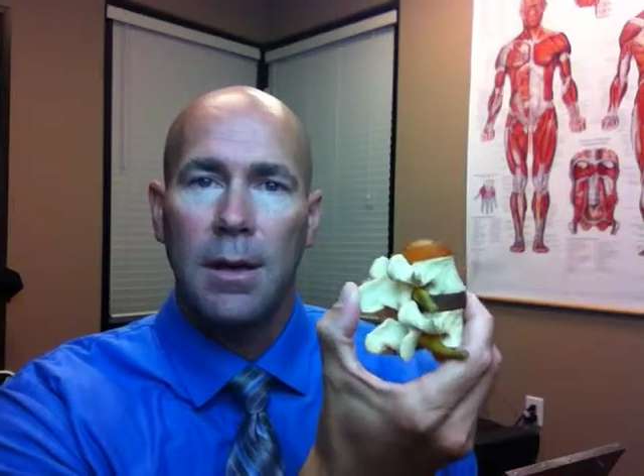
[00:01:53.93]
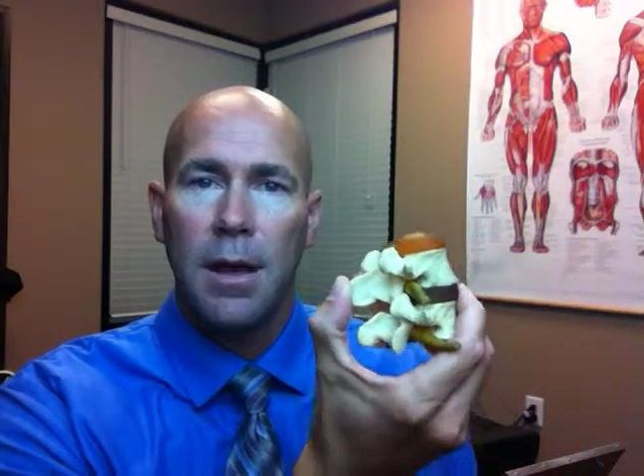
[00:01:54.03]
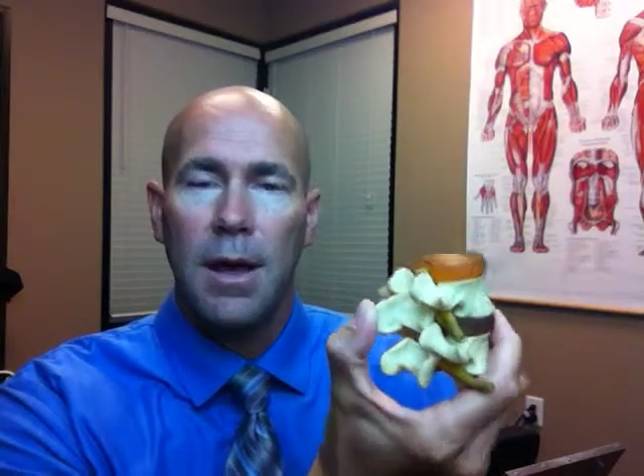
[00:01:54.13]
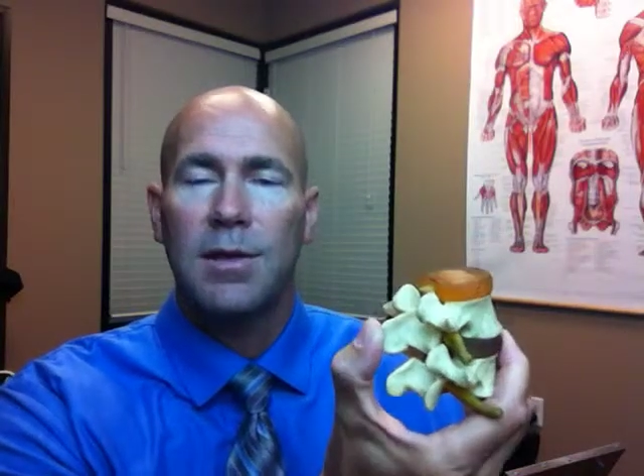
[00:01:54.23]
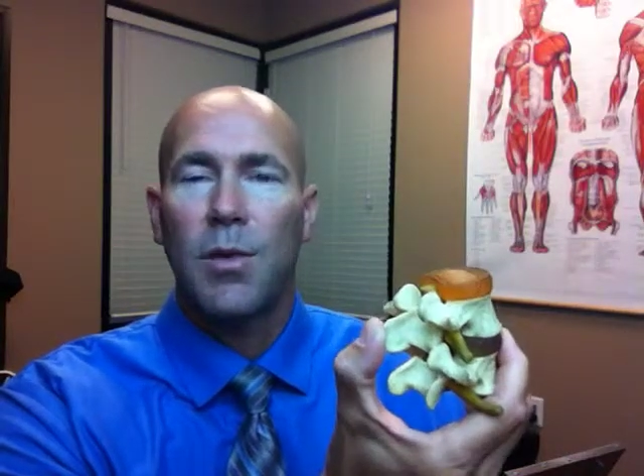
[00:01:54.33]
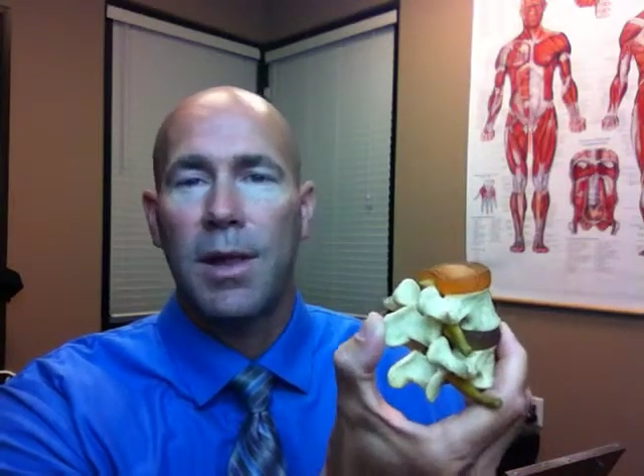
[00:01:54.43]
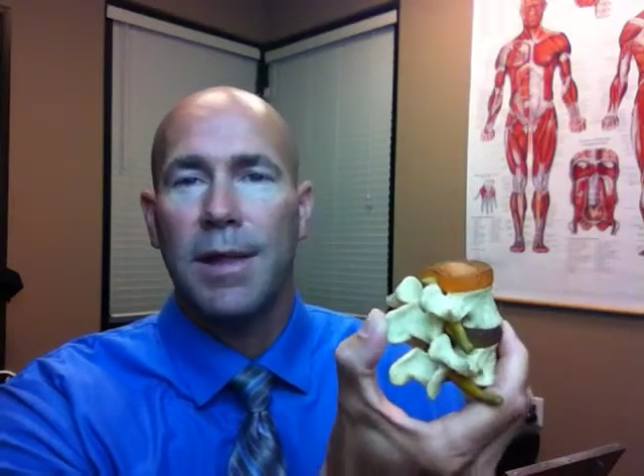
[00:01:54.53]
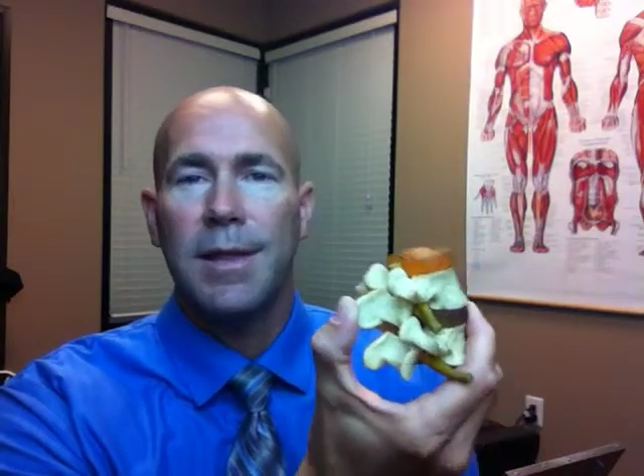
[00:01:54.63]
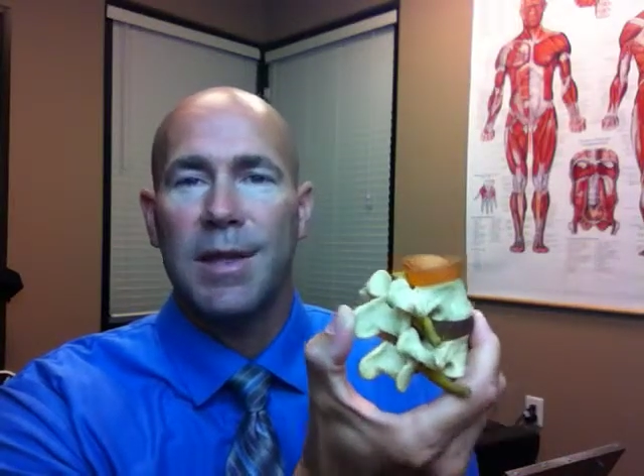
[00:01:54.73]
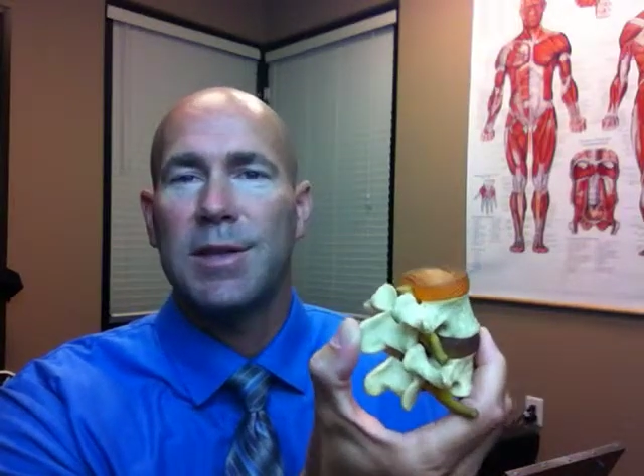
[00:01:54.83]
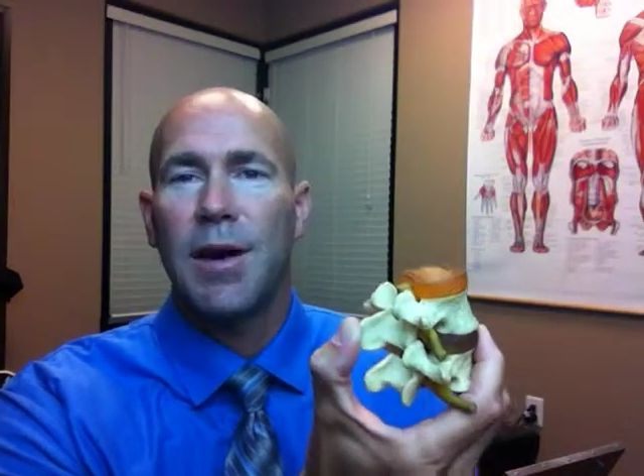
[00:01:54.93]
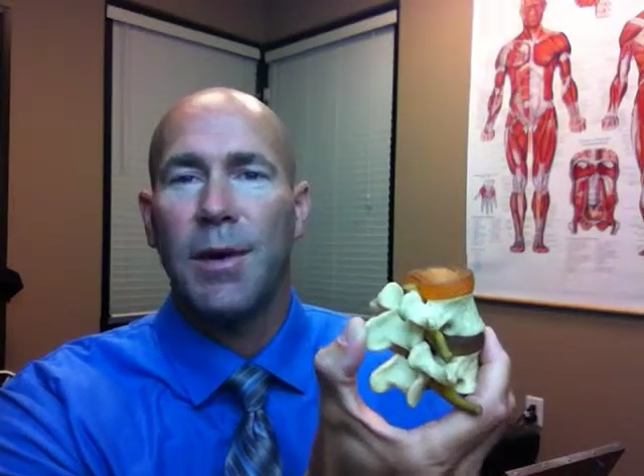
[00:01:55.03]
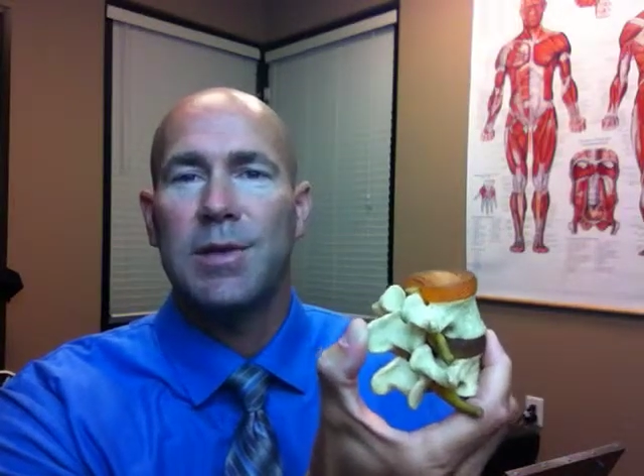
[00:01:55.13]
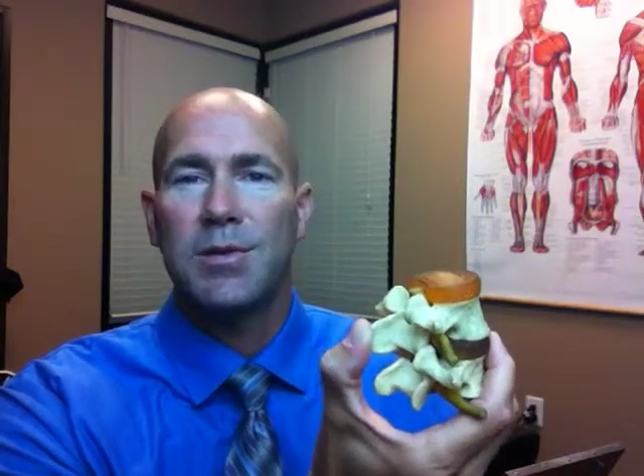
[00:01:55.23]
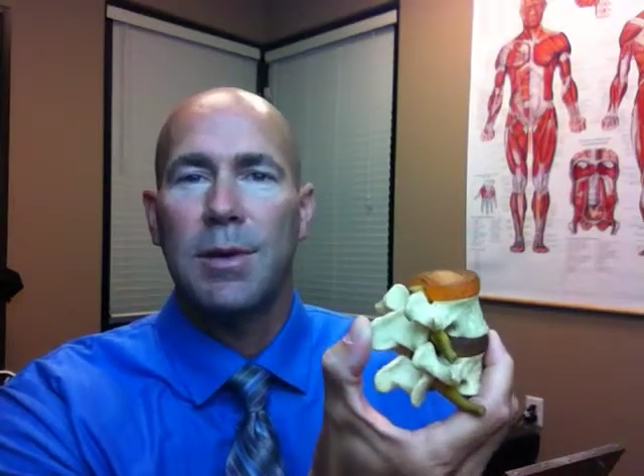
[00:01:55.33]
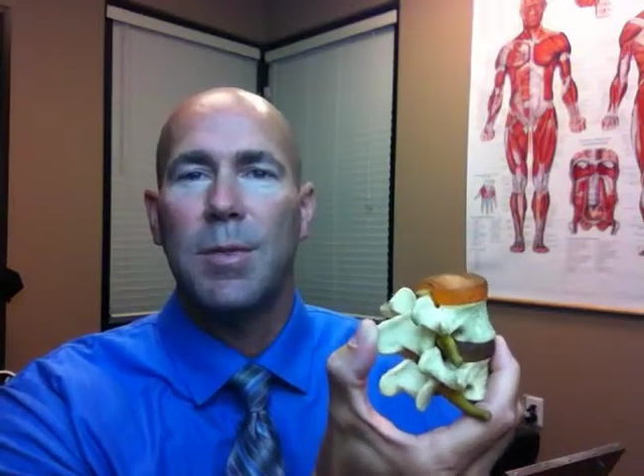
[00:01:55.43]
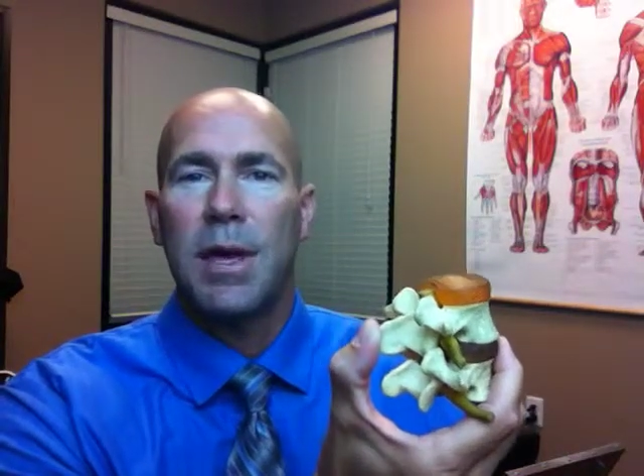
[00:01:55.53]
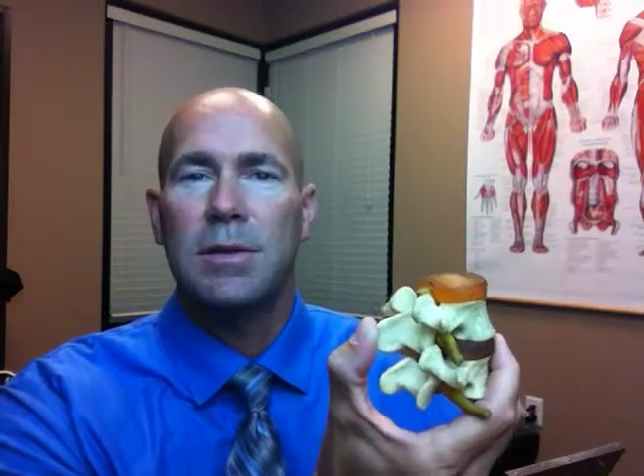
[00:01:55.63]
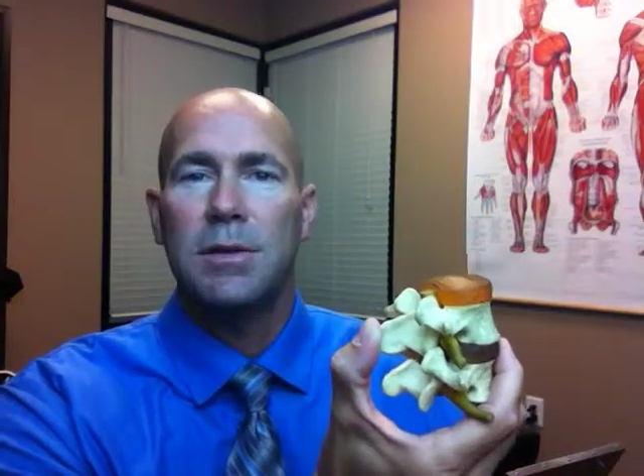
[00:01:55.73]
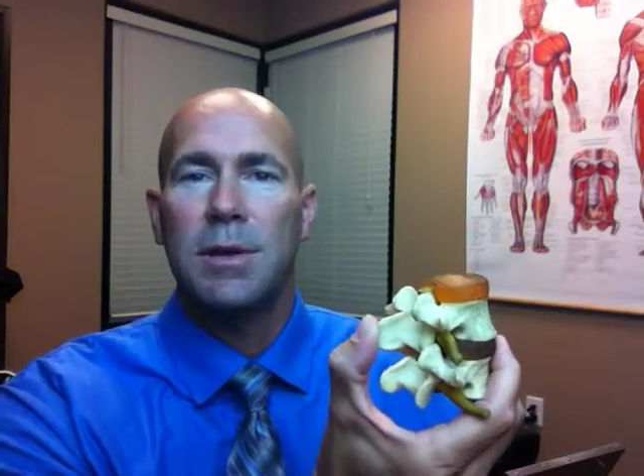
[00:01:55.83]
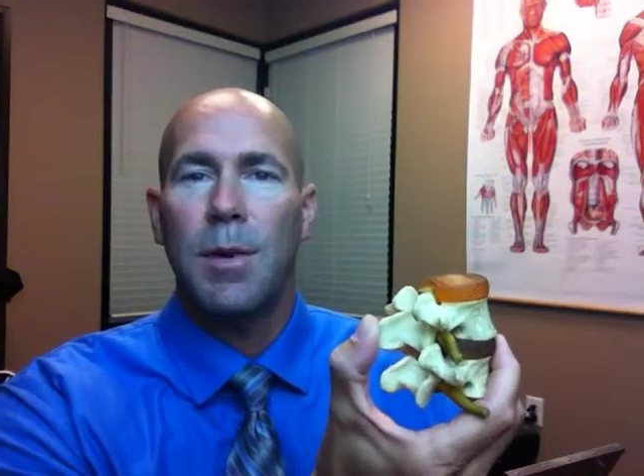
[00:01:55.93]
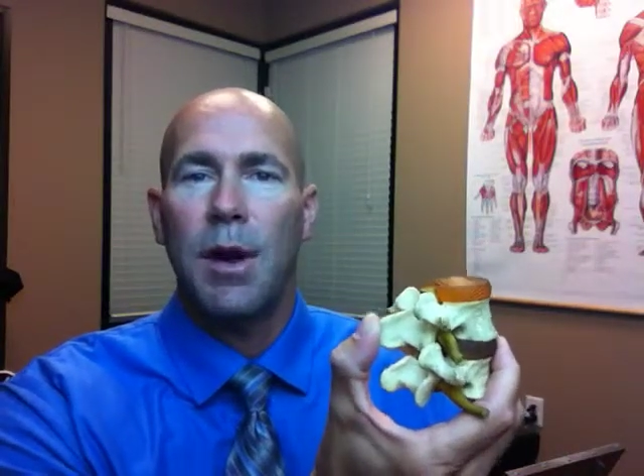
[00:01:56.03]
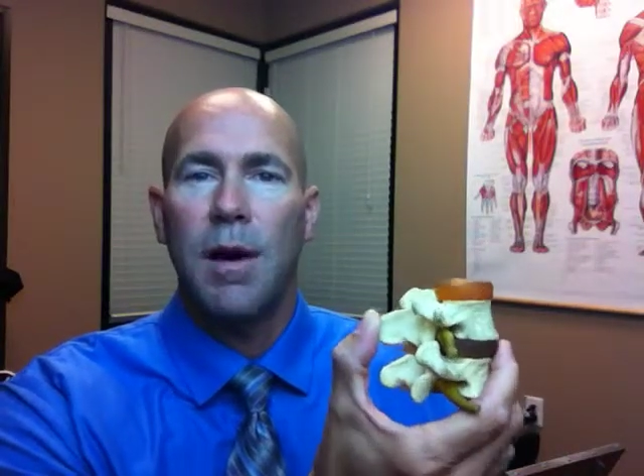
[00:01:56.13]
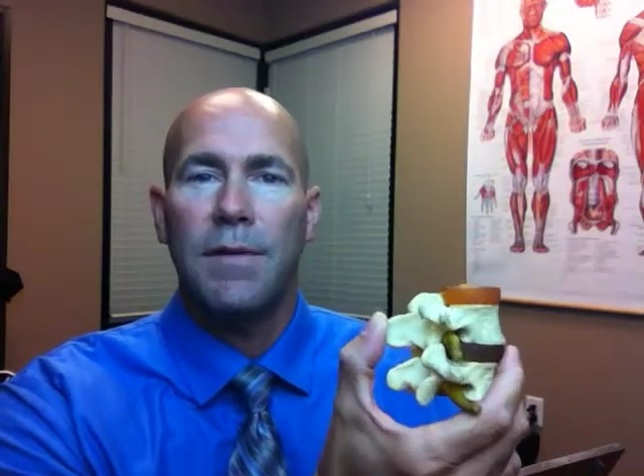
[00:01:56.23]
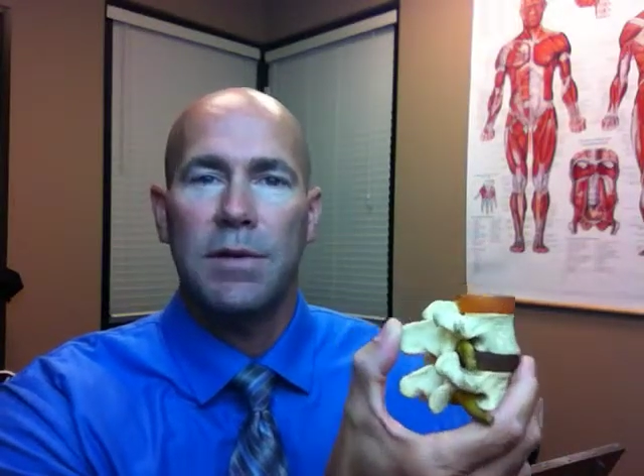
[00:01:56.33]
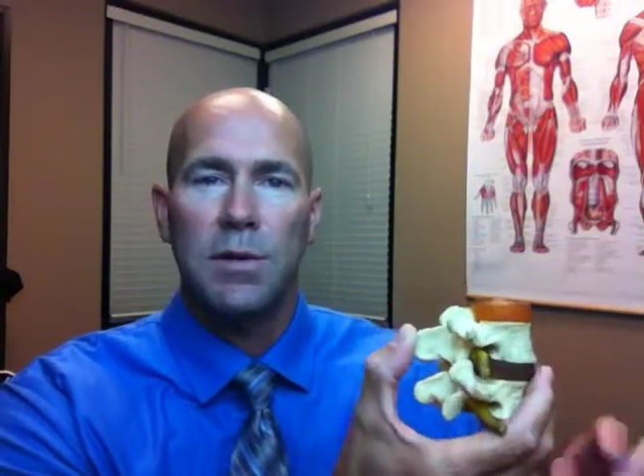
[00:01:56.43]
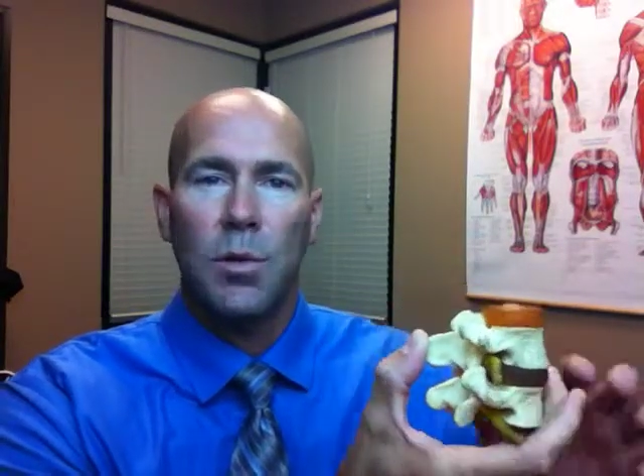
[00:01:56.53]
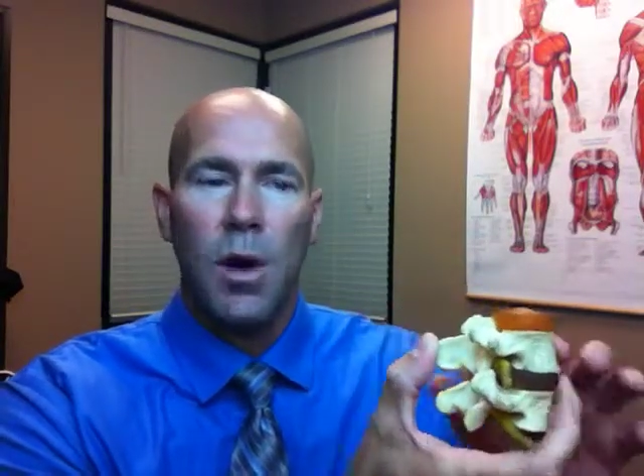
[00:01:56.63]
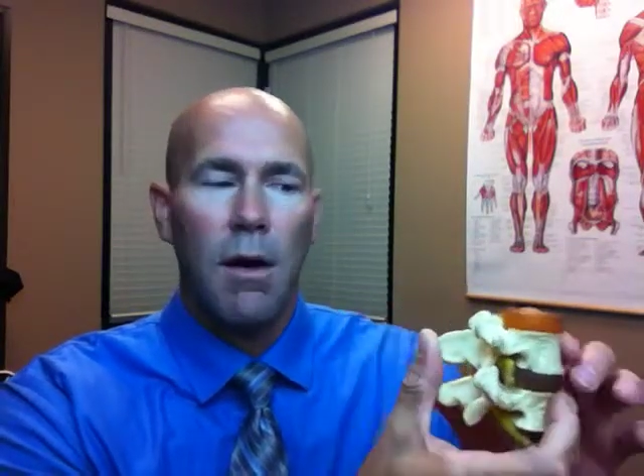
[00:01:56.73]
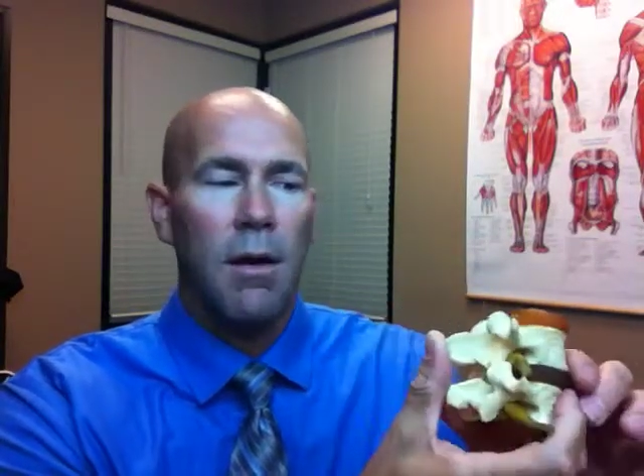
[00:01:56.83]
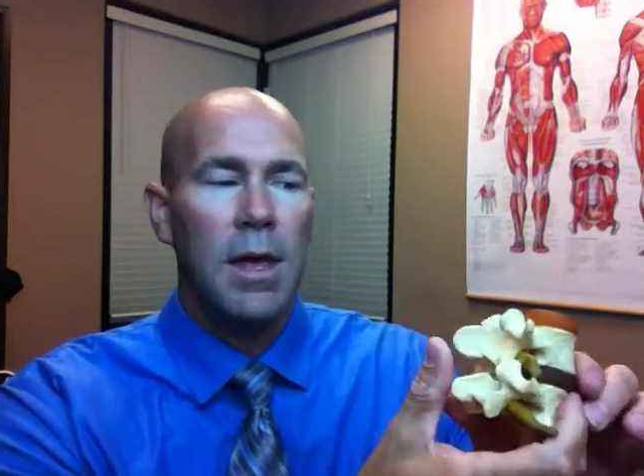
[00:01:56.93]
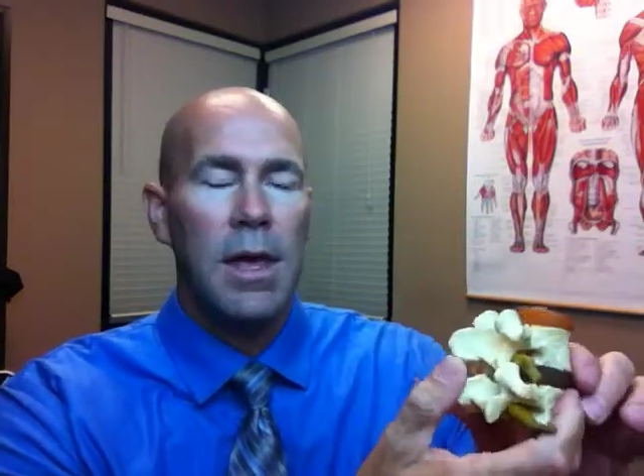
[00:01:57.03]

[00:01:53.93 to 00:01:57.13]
Consequently, that's how I treat patients in my office as well,